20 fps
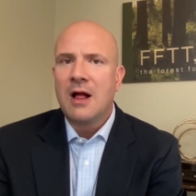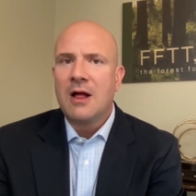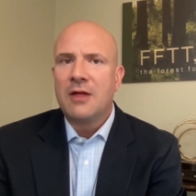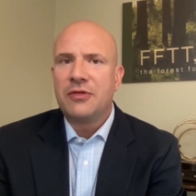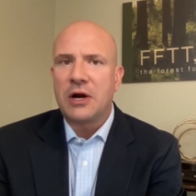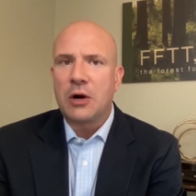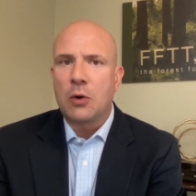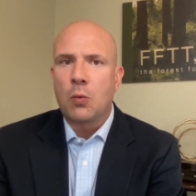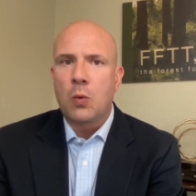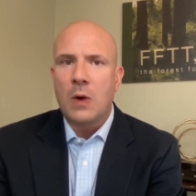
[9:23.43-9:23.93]

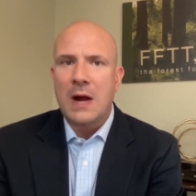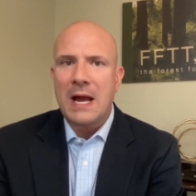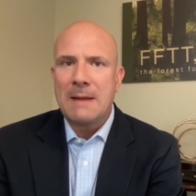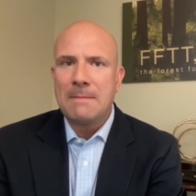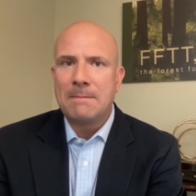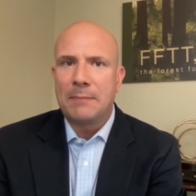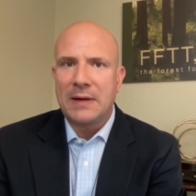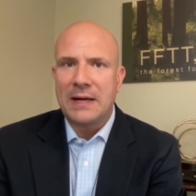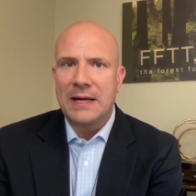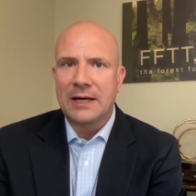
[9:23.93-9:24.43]
they're
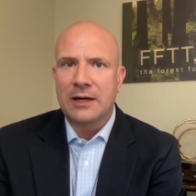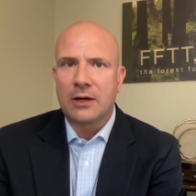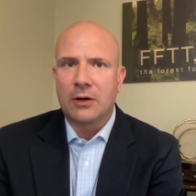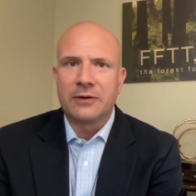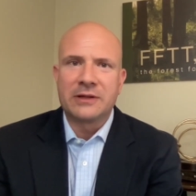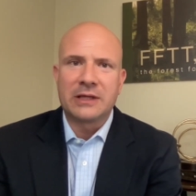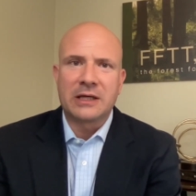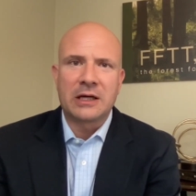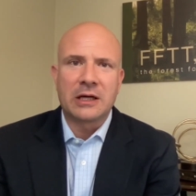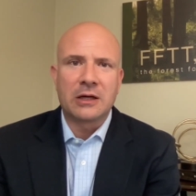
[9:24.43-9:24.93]
way bigger.
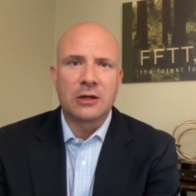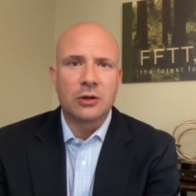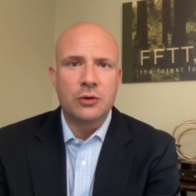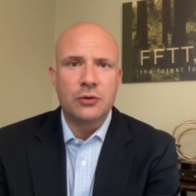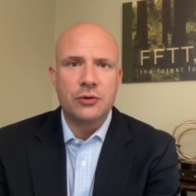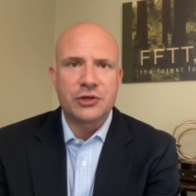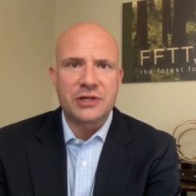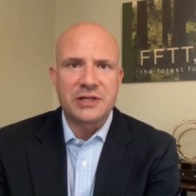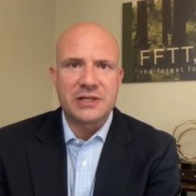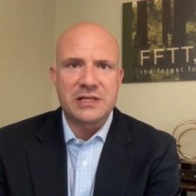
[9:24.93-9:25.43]
And the
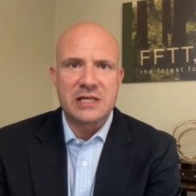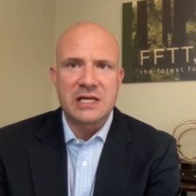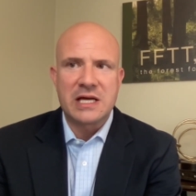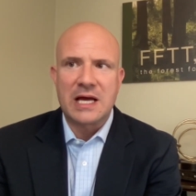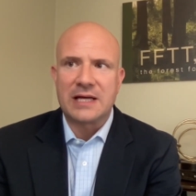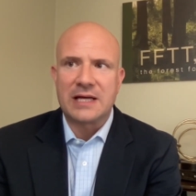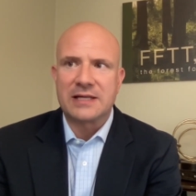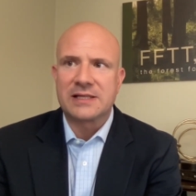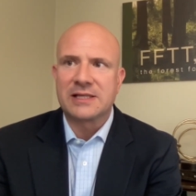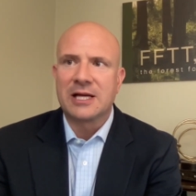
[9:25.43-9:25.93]
conclusion is
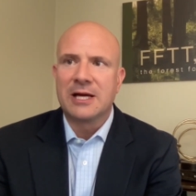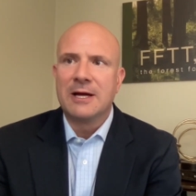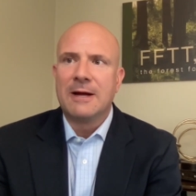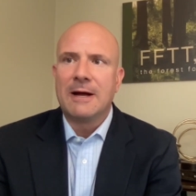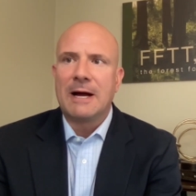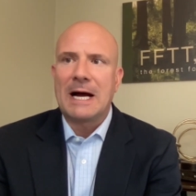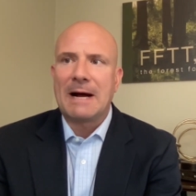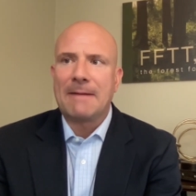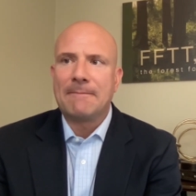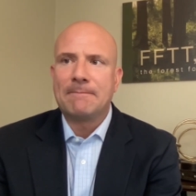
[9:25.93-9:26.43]
this.
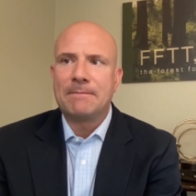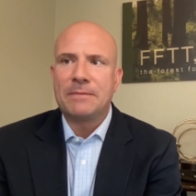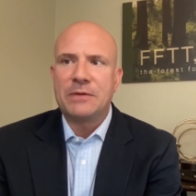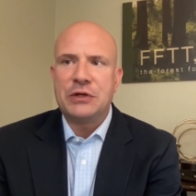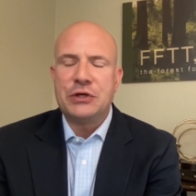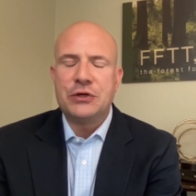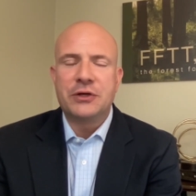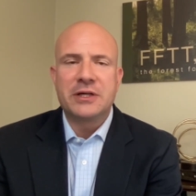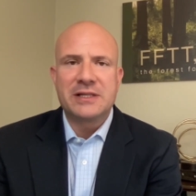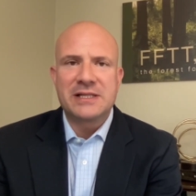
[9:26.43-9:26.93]
Uh,
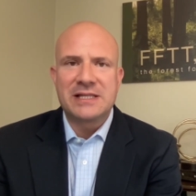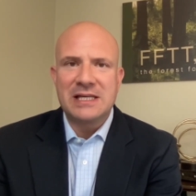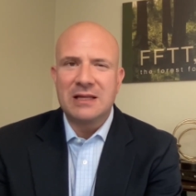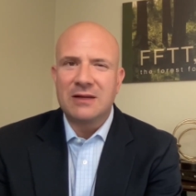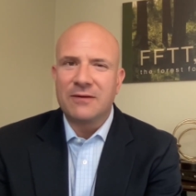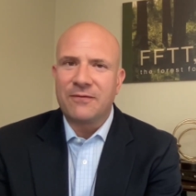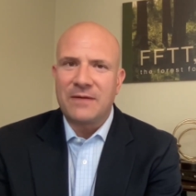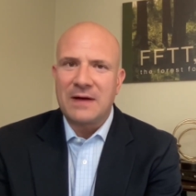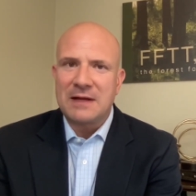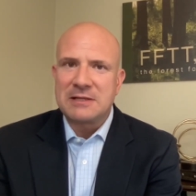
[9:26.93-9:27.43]
you could see the
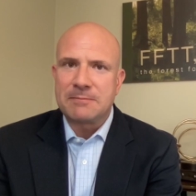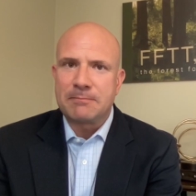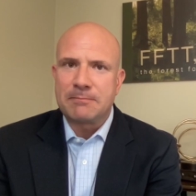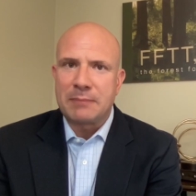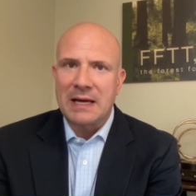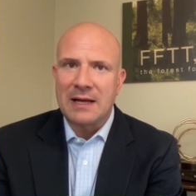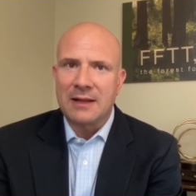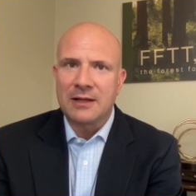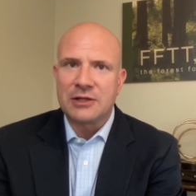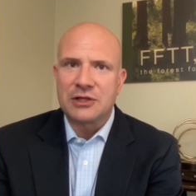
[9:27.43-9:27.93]
Fed's
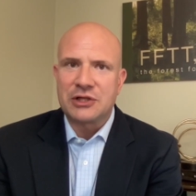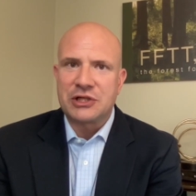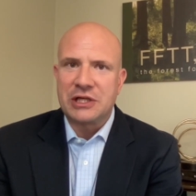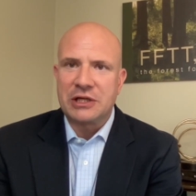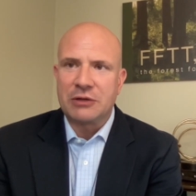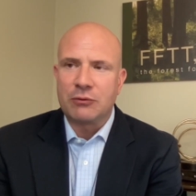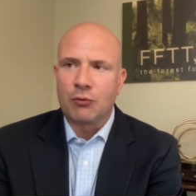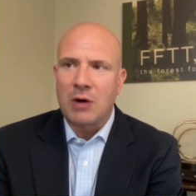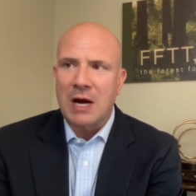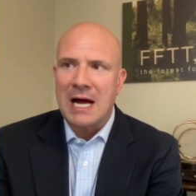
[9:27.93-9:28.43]
balance
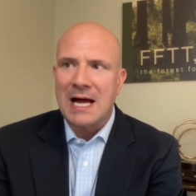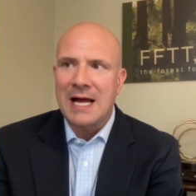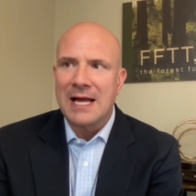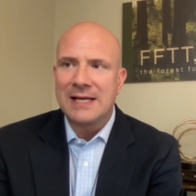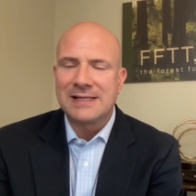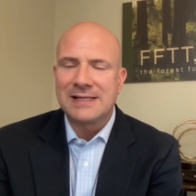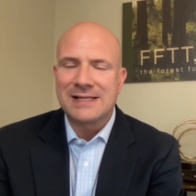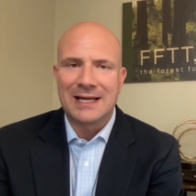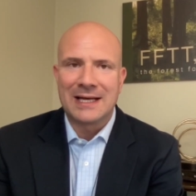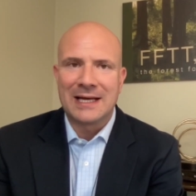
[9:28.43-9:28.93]
sheet
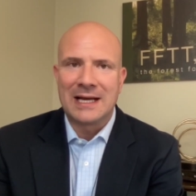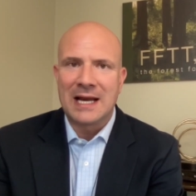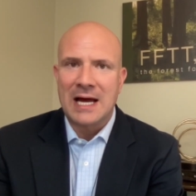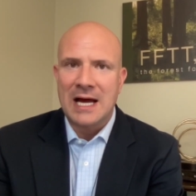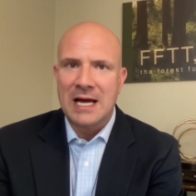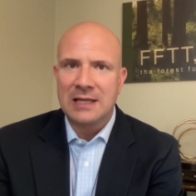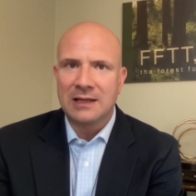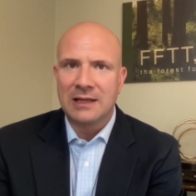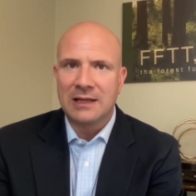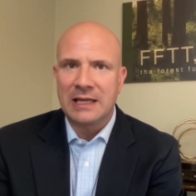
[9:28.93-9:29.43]
rise
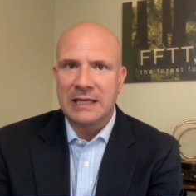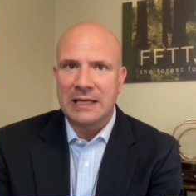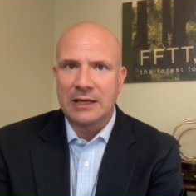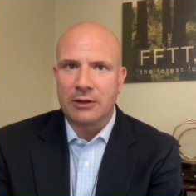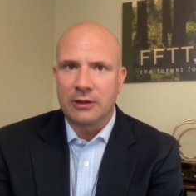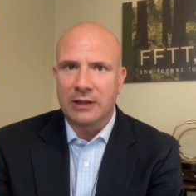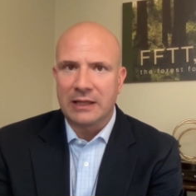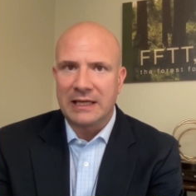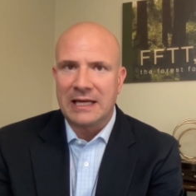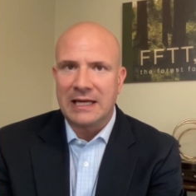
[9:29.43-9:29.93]

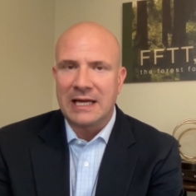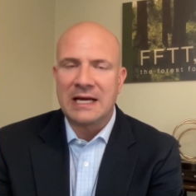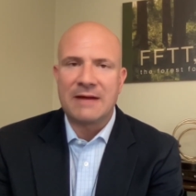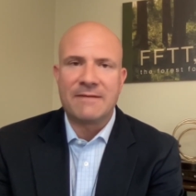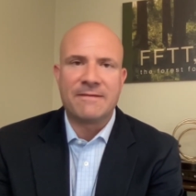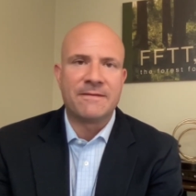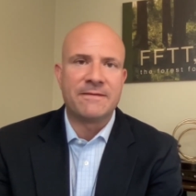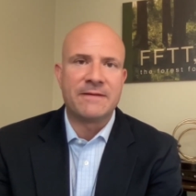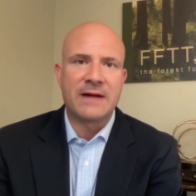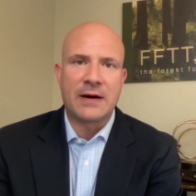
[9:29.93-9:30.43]
non-linearly in a
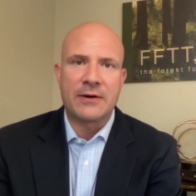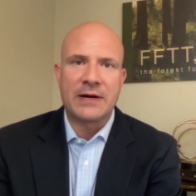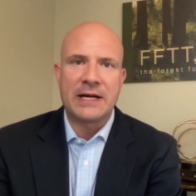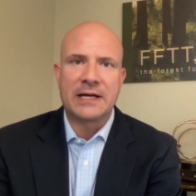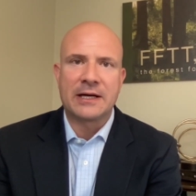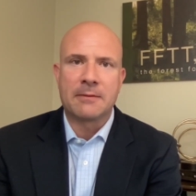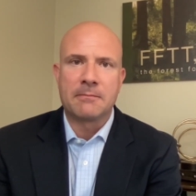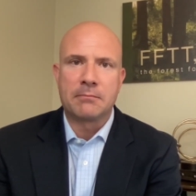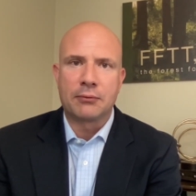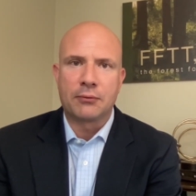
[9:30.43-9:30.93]
very
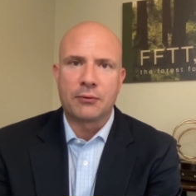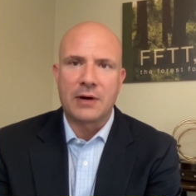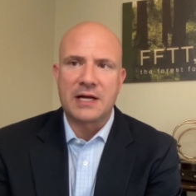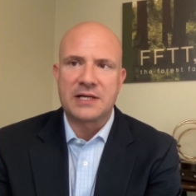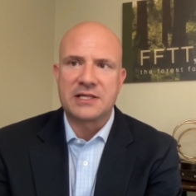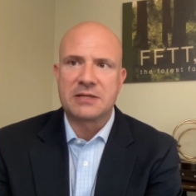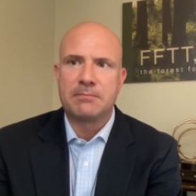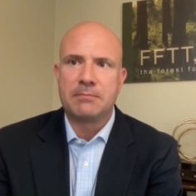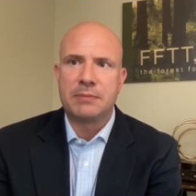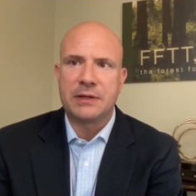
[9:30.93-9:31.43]

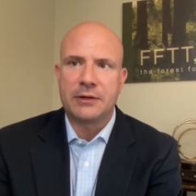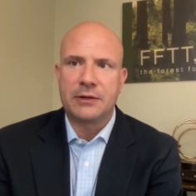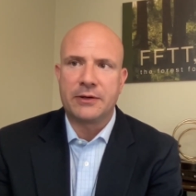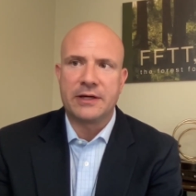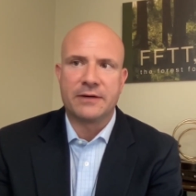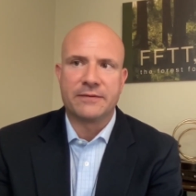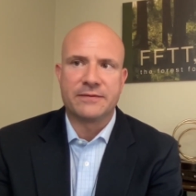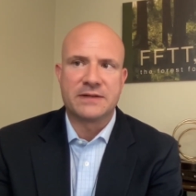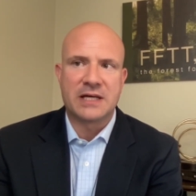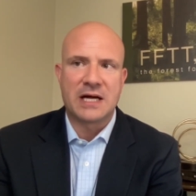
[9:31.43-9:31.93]
compressed
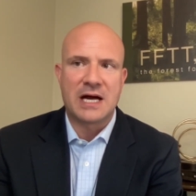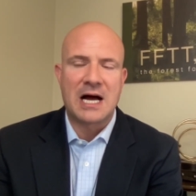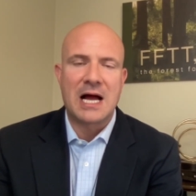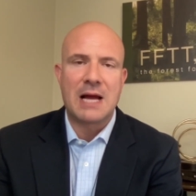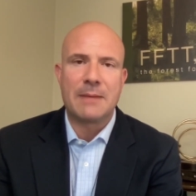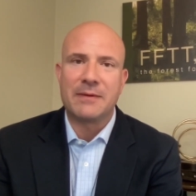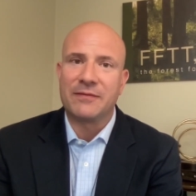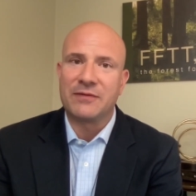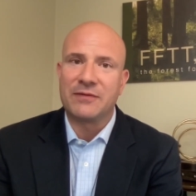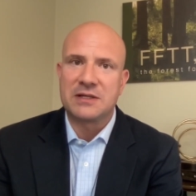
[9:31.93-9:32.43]
period of
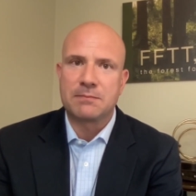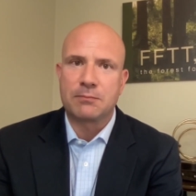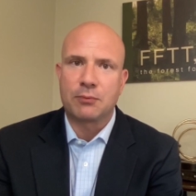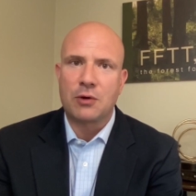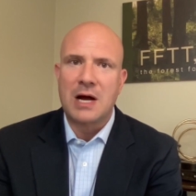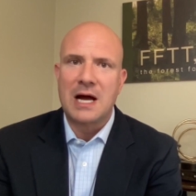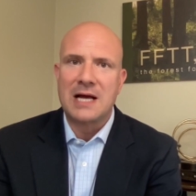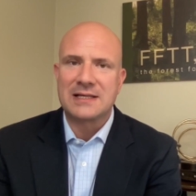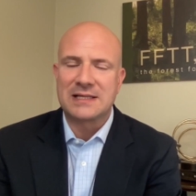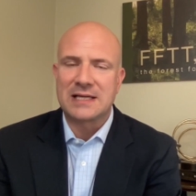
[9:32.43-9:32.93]
time. If this
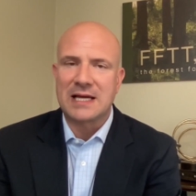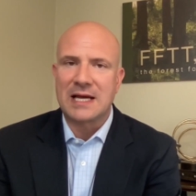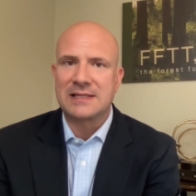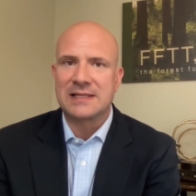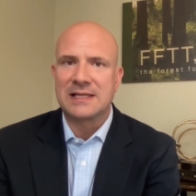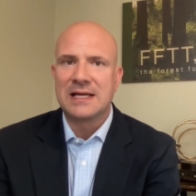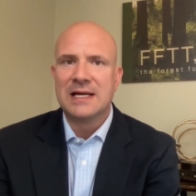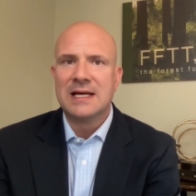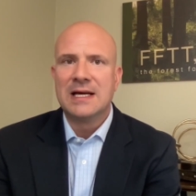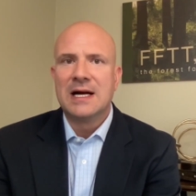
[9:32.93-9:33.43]
process